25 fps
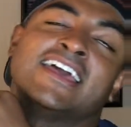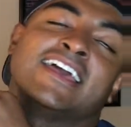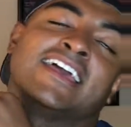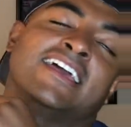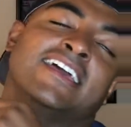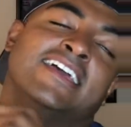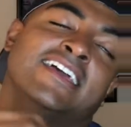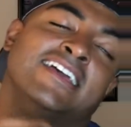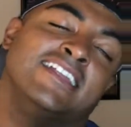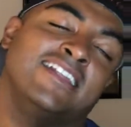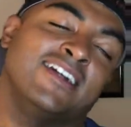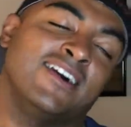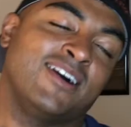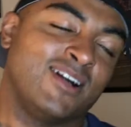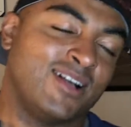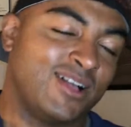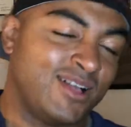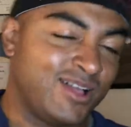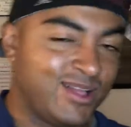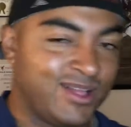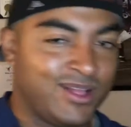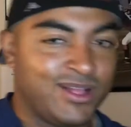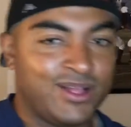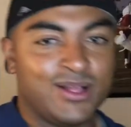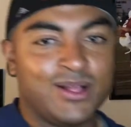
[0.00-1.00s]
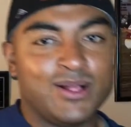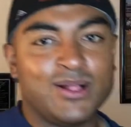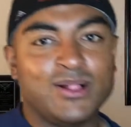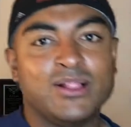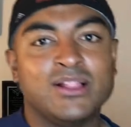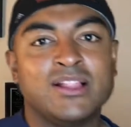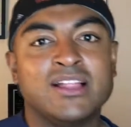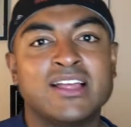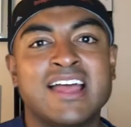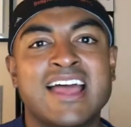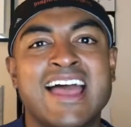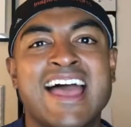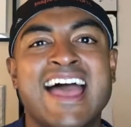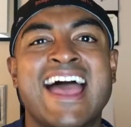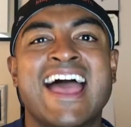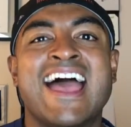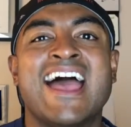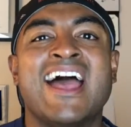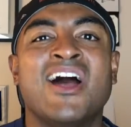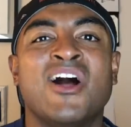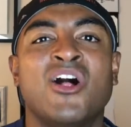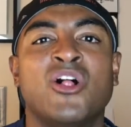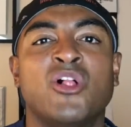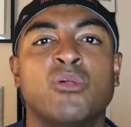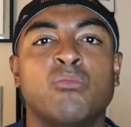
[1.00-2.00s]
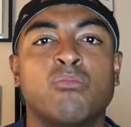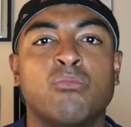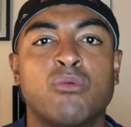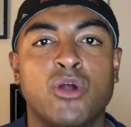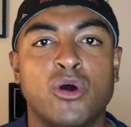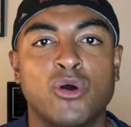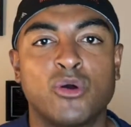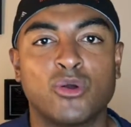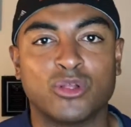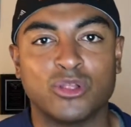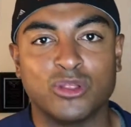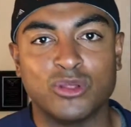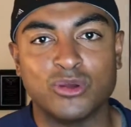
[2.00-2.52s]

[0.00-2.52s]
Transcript: and all hell broke